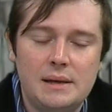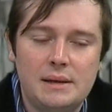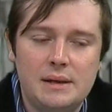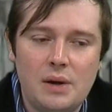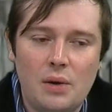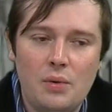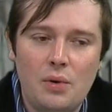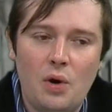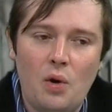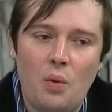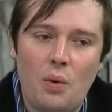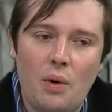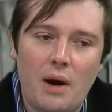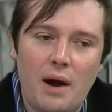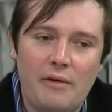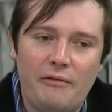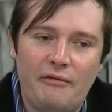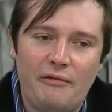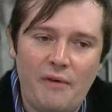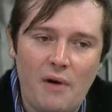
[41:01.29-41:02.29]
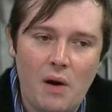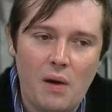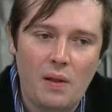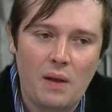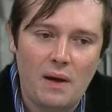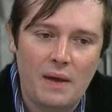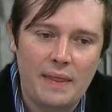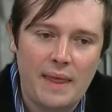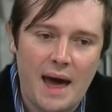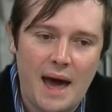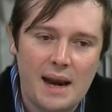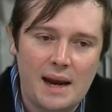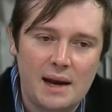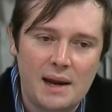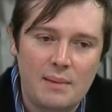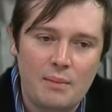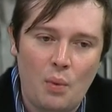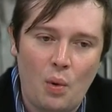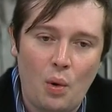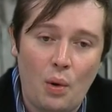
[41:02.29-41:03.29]
don't know where I fall on that
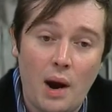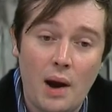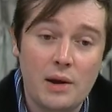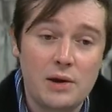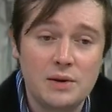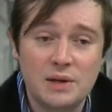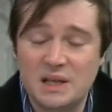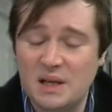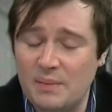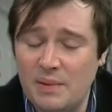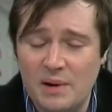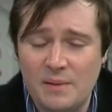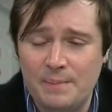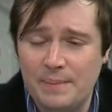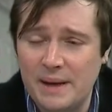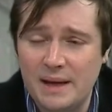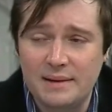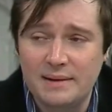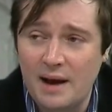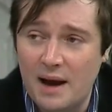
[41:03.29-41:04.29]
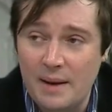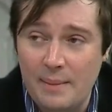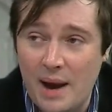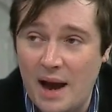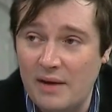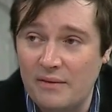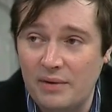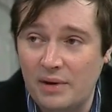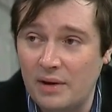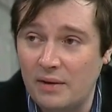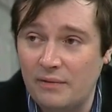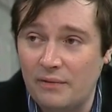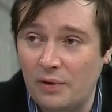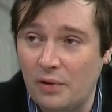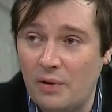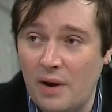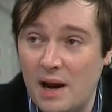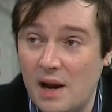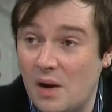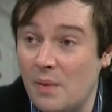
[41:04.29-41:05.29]
anymore. I used to be a big-time advocate for
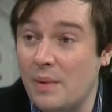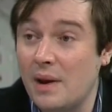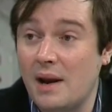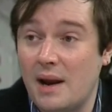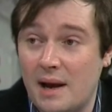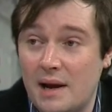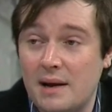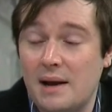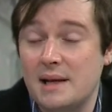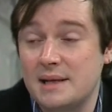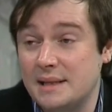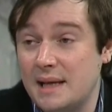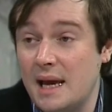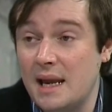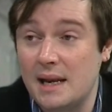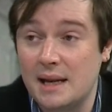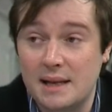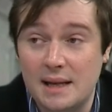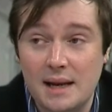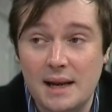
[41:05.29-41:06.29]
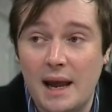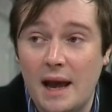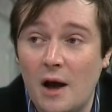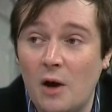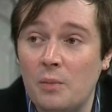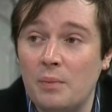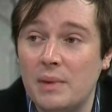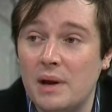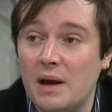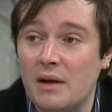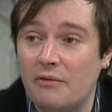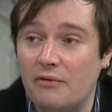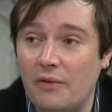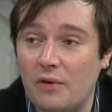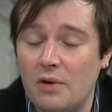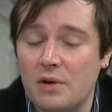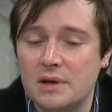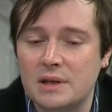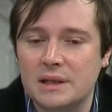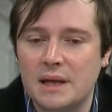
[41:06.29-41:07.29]
kratom, and like I said, it did help me at
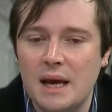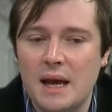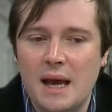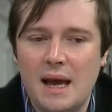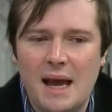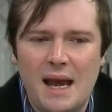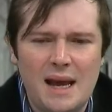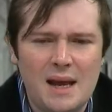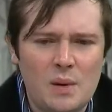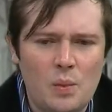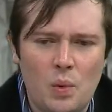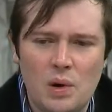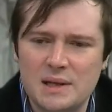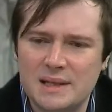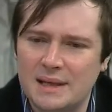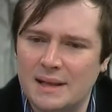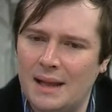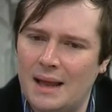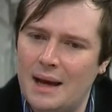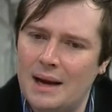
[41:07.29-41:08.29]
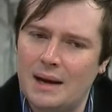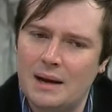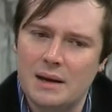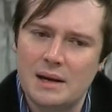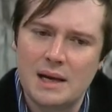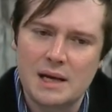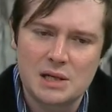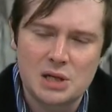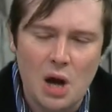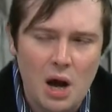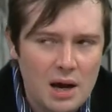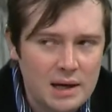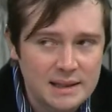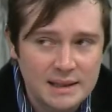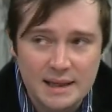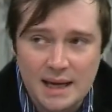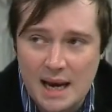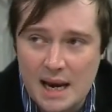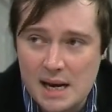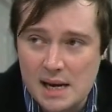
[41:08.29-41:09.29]
first. It wasn't like an
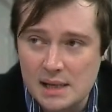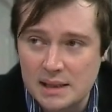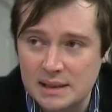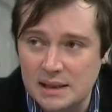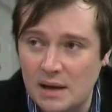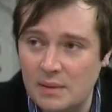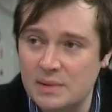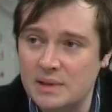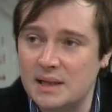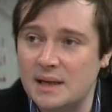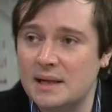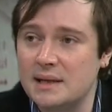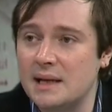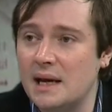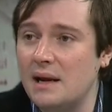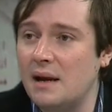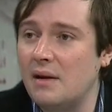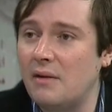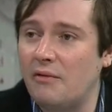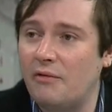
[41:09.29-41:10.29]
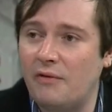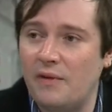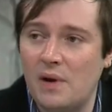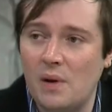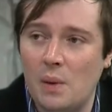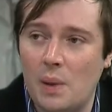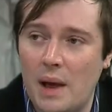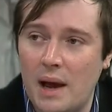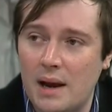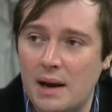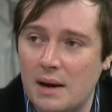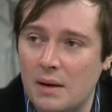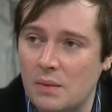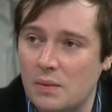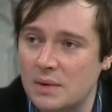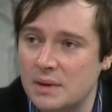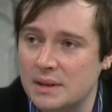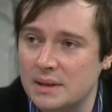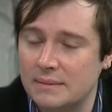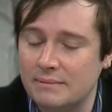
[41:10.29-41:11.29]
intoxicating substance. I didn't feel like it
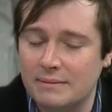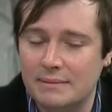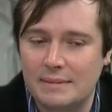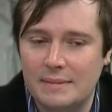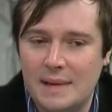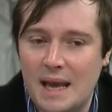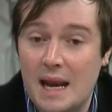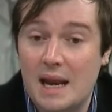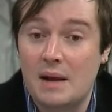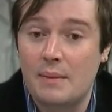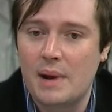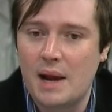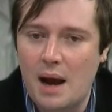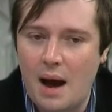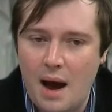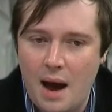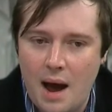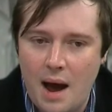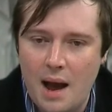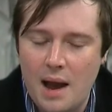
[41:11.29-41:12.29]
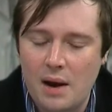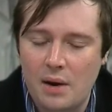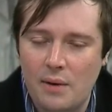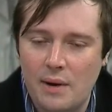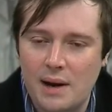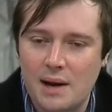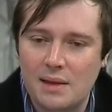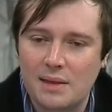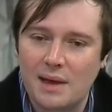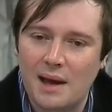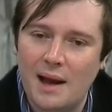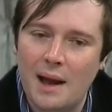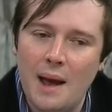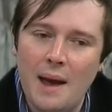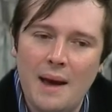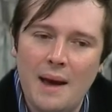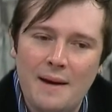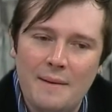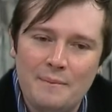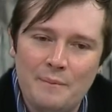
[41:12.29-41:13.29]
was getting me high or anything,
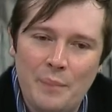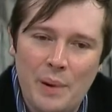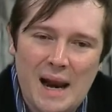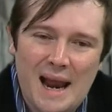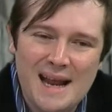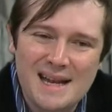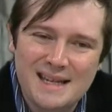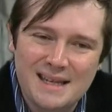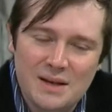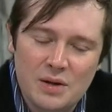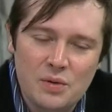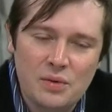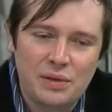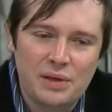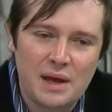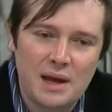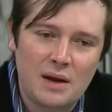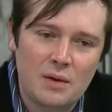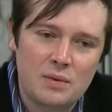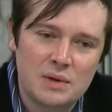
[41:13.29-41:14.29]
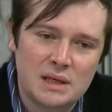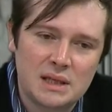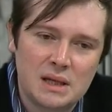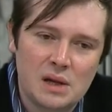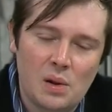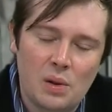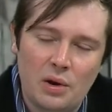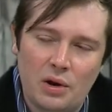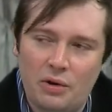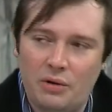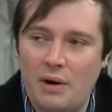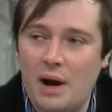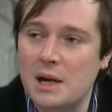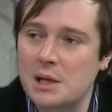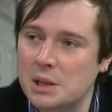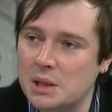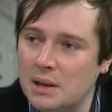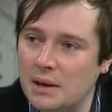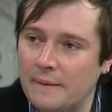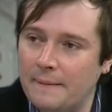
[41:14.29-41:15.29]
but I do think it was still a
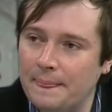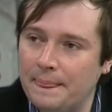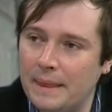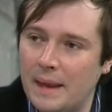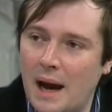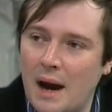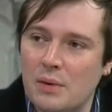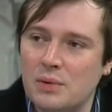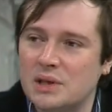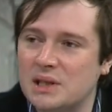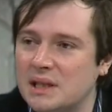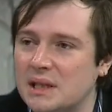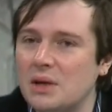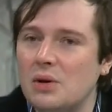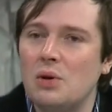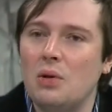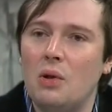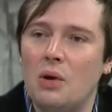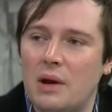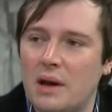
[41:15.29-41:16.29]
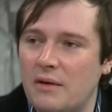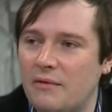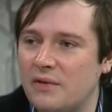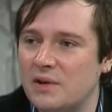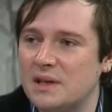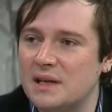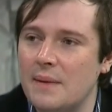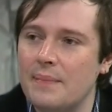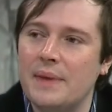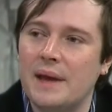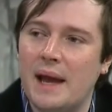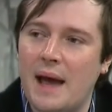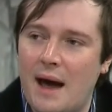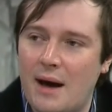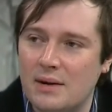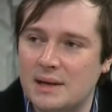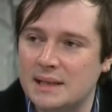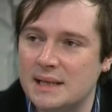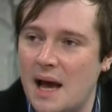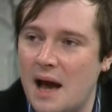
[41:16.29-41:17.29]
crutch. I was still looking for something
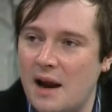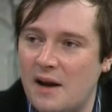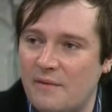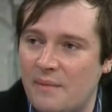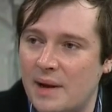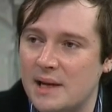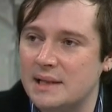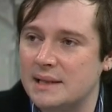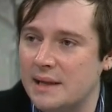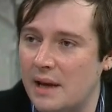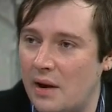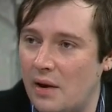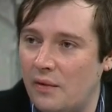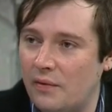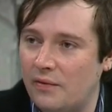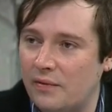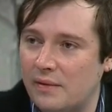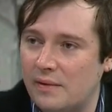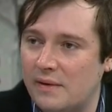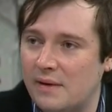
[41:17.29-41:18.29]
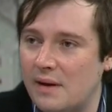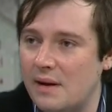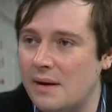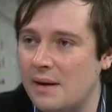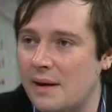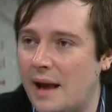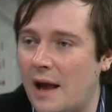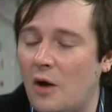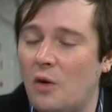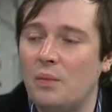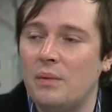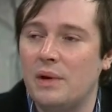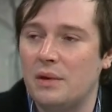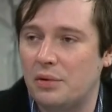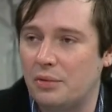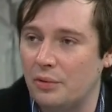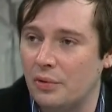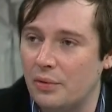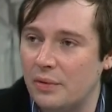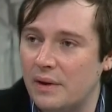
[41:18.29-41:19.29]
outside of myself to help me
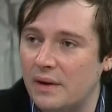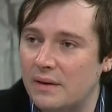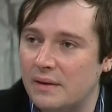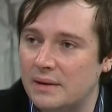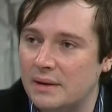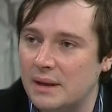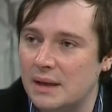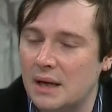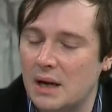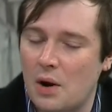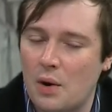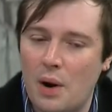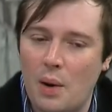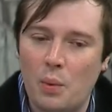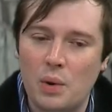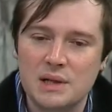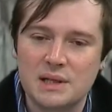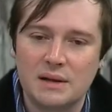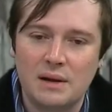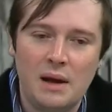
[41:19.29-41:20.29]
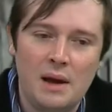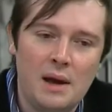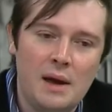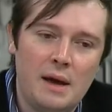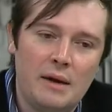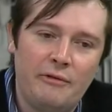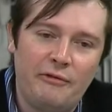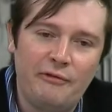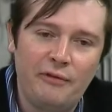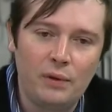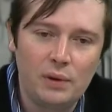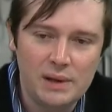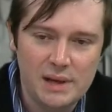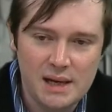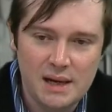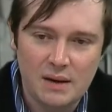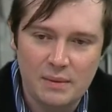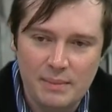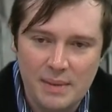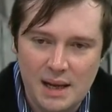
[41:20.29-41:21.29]
through this. You know, I wasn't fully
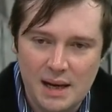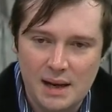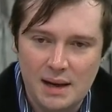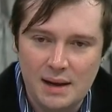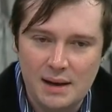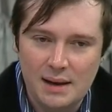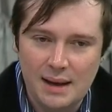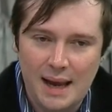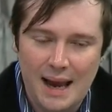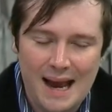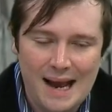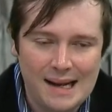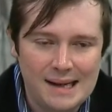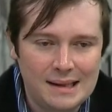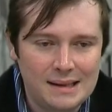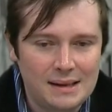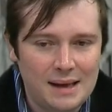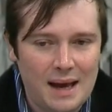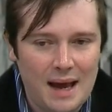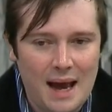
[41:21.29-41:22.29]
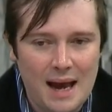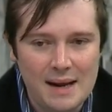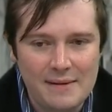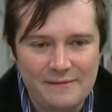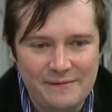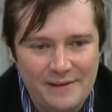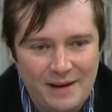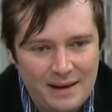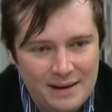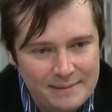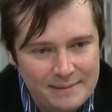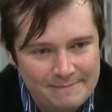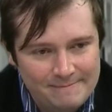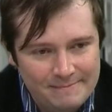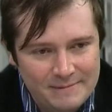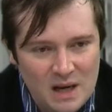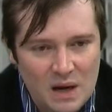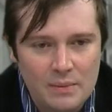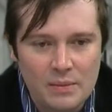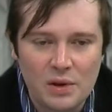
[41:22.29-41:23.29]
committed, and I've
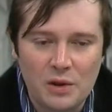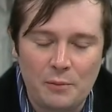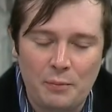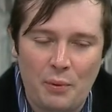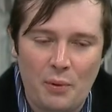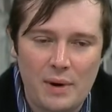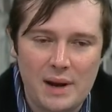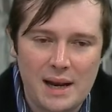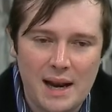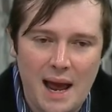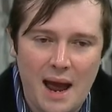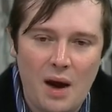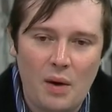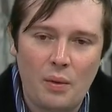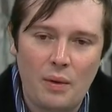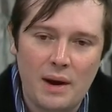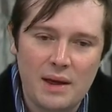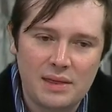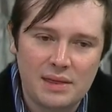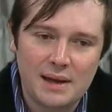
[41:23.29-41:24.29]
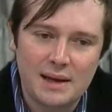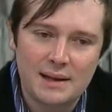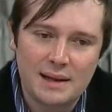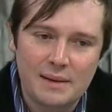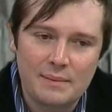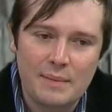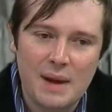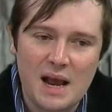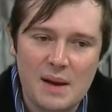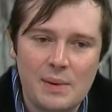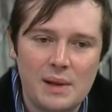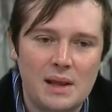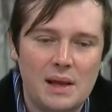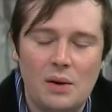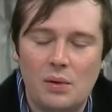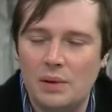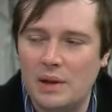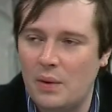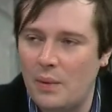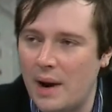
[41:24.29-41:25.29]
come to the point now where I think that maybe the
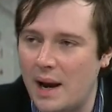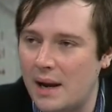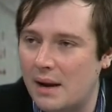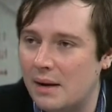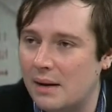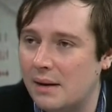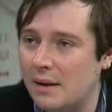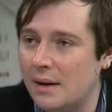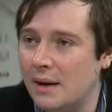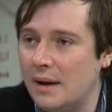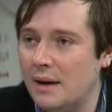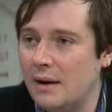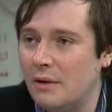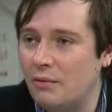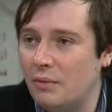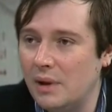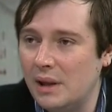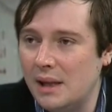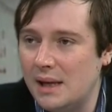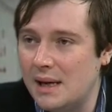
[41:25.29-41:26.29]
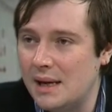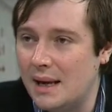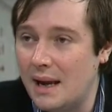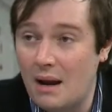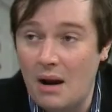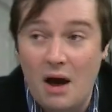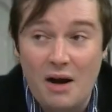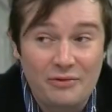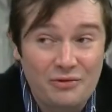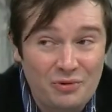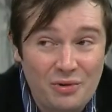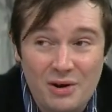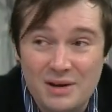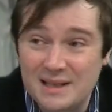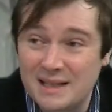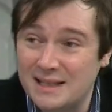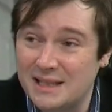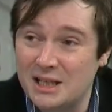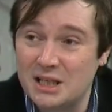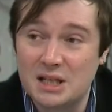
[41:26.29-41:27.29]
only way to really get off drugs
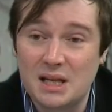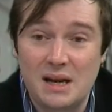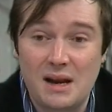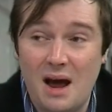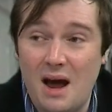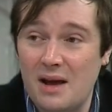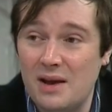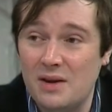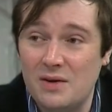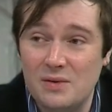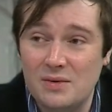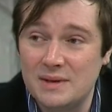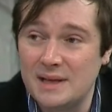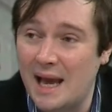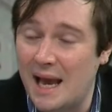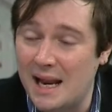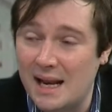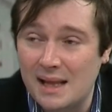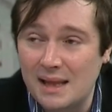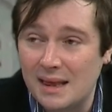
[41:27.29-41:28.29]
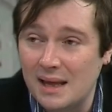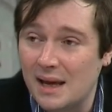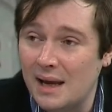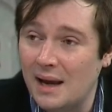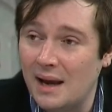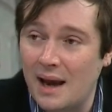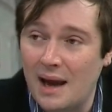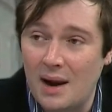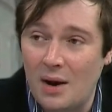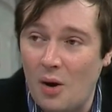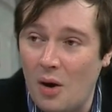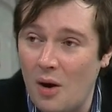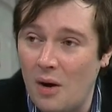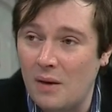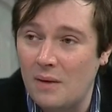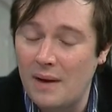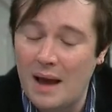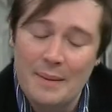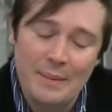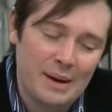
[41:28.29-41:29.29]
is just to not use anything at
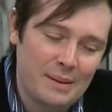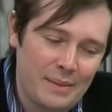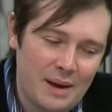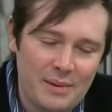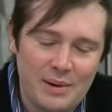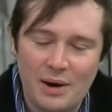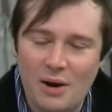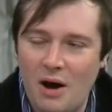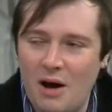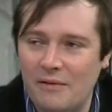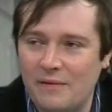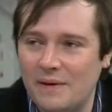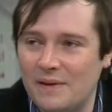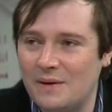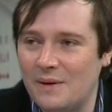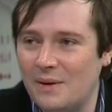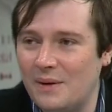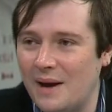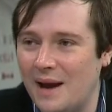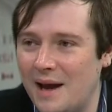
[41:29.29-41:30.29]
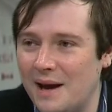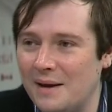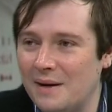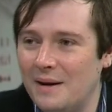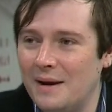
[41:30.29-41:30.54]
all. I mean, maybe coffee's okay.